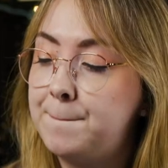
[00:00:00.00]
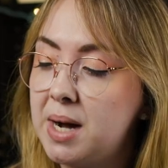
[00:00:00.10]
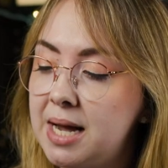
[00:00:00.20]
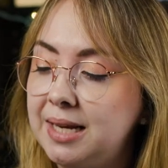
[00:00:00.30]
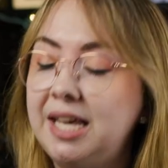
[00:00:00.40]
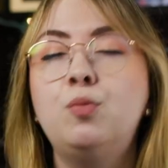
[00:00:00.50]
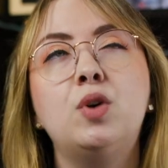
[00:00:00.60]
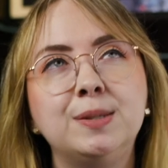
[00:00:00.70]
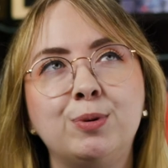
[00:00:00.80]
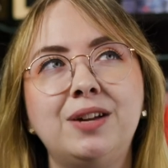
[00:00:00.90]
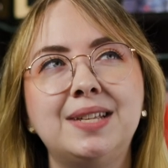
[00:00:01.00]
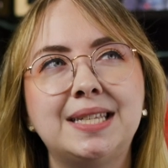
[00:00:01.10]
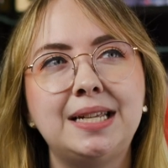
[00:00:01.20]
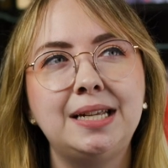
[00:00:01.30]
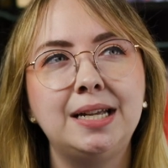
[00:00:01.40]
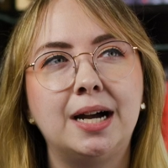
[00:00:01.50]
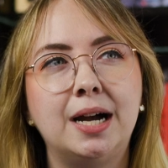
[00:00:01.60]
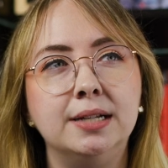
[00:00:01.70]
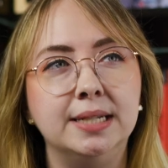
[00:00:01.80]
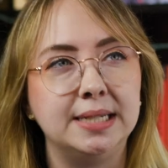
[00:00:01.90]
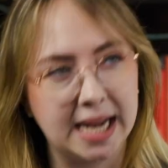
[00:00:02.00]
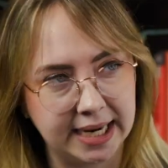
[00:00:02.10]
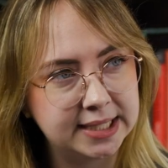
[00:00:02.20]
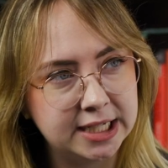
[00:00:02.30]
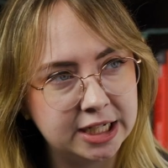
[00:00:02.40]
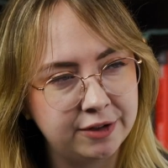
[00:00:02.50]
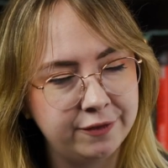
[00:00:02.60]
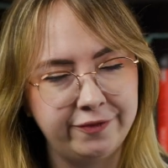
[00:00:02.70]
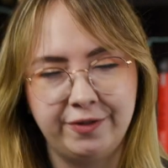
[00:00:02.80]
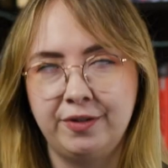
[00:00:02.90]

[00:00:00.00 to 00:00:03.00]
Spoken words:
but he was previously a detective,